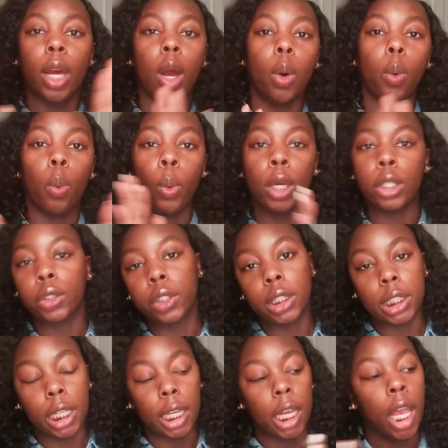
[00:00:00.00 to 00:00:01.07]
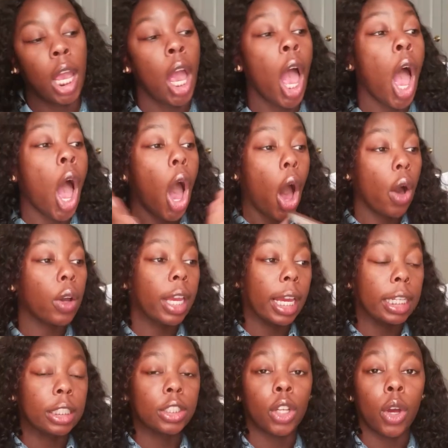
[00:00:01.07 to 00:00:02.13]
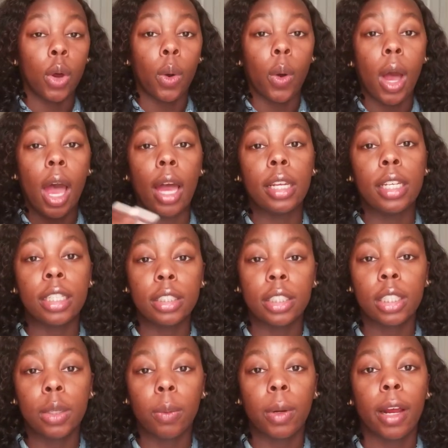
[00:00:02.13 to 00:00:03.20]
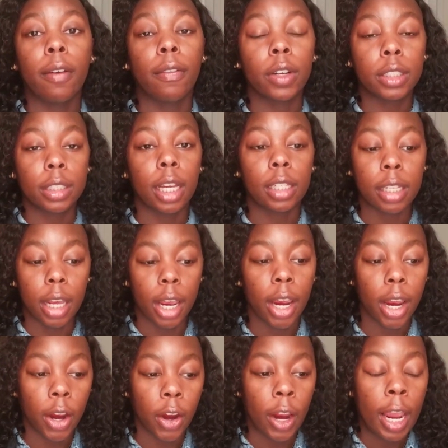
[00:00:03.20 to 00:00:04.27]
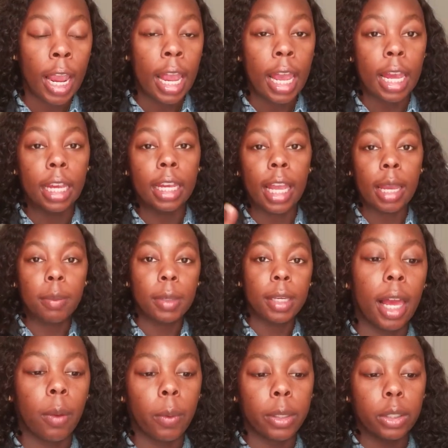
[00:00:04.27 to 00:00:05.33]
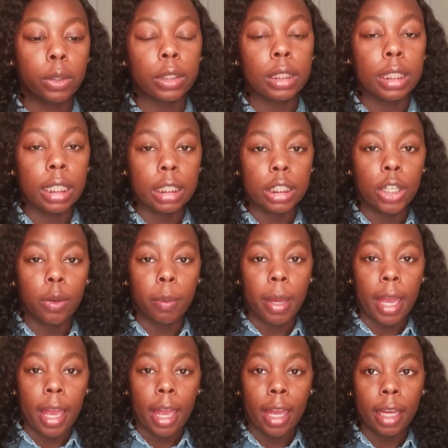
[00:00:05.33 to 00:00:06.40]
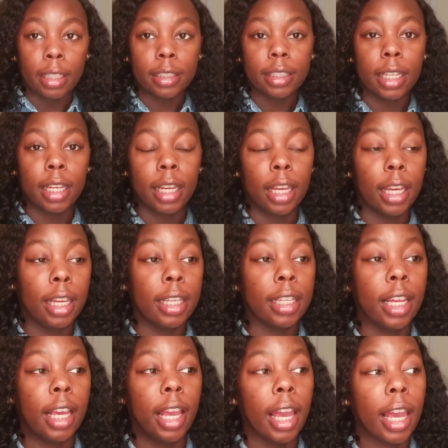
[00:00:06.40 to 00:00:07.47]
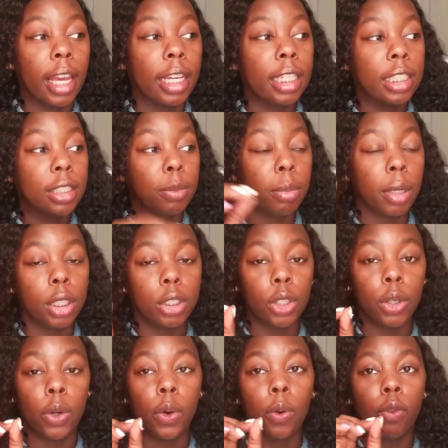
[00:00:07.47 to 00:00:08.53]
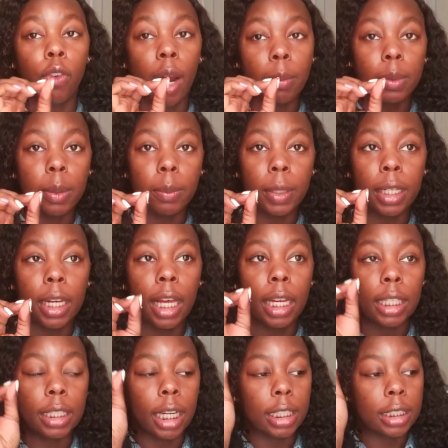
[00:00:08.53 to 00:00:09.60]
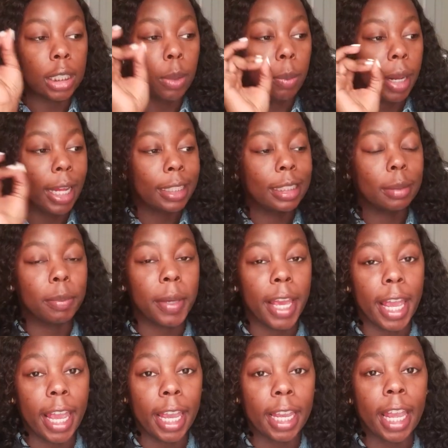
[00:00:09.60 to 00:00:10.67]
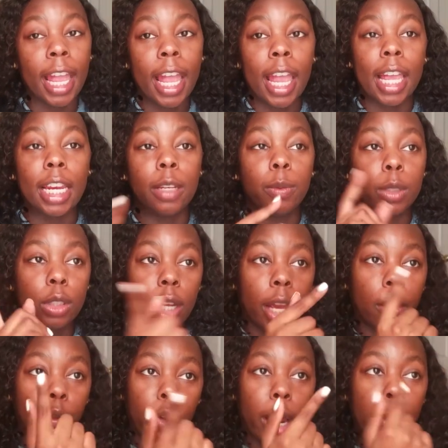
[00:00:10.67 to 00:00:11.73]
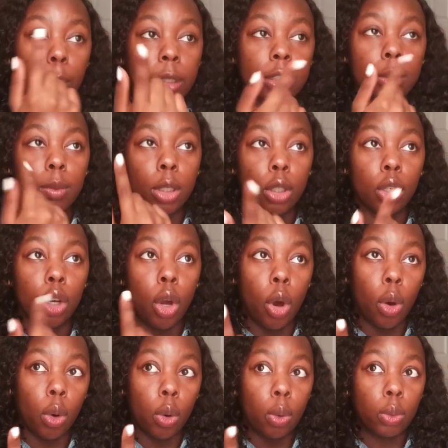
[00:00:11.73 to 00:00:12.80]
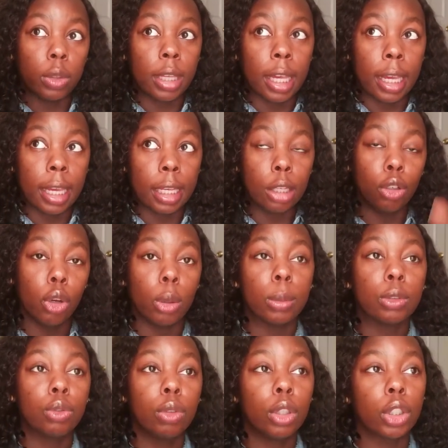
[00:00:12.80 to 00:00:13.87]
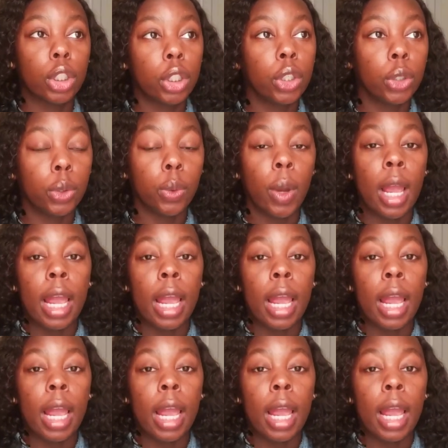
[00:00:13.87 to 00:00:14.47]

We'll see. Okay, so initially when I first got the hair, it came in one of those DHL bags, and they had each bundle wrapped up in like a nice little plastic bag, and it was like wrapped with some little gold thing. You know, it was real cute.